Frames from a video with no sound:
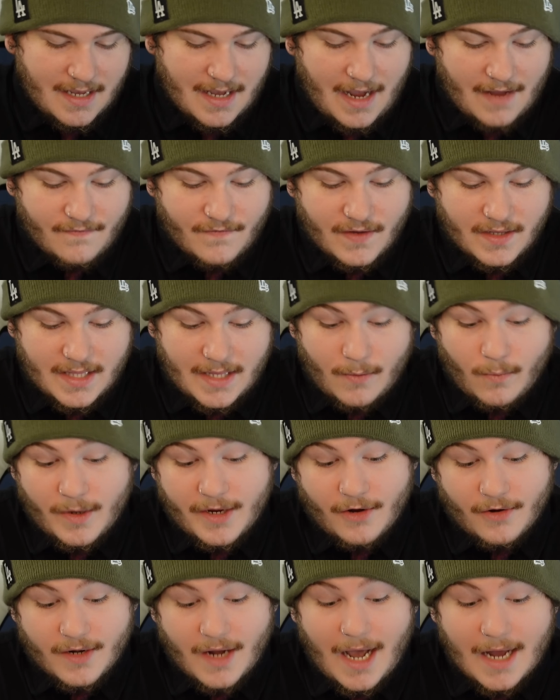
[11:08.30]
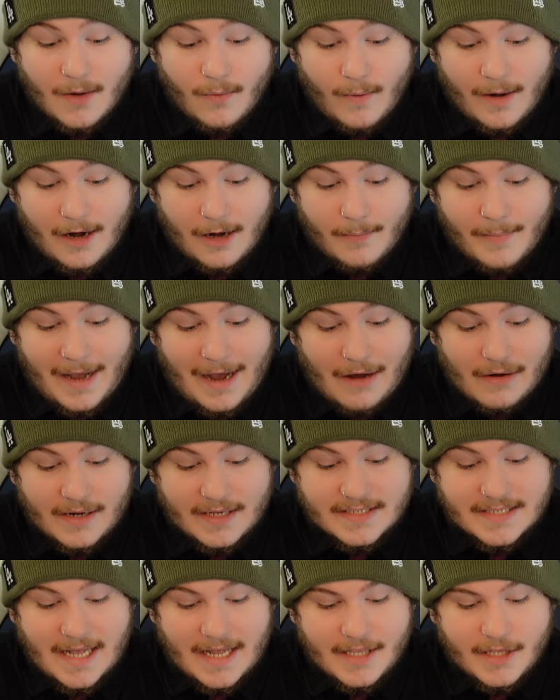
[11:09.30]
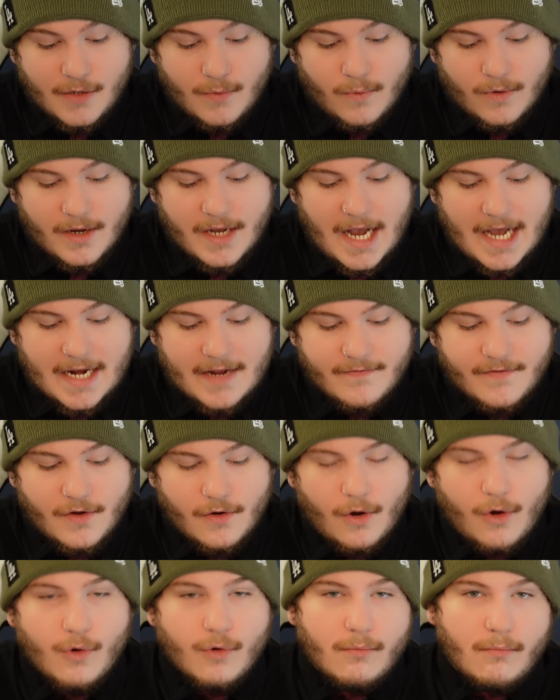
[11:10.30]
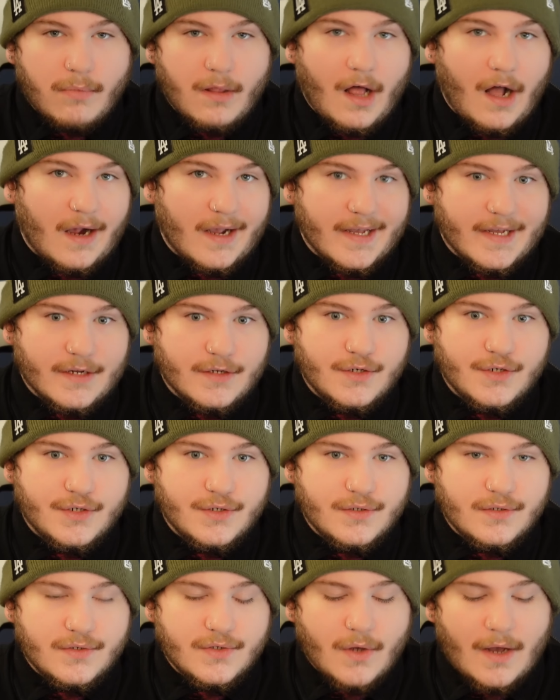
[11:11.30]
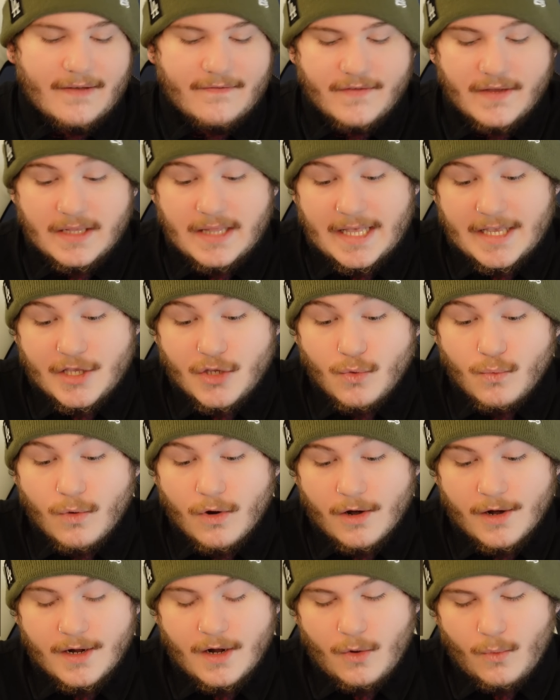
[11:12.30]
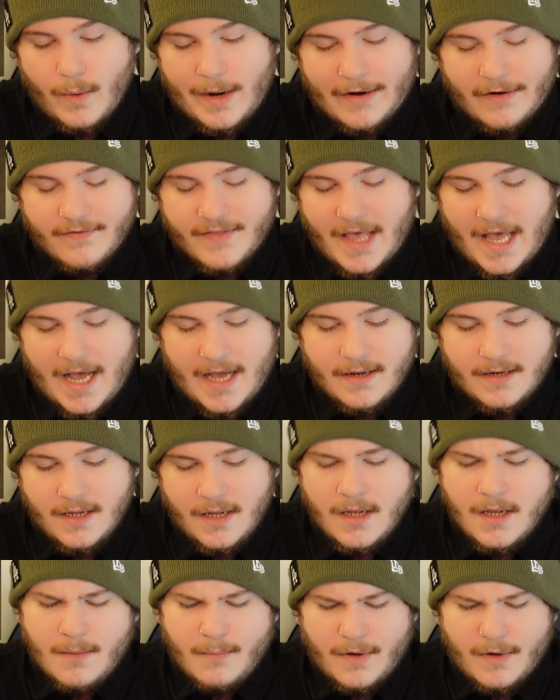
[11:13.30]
I feel like what you're not aware about is that you were kind of your own blockage. So I feel like you weren't aware of that.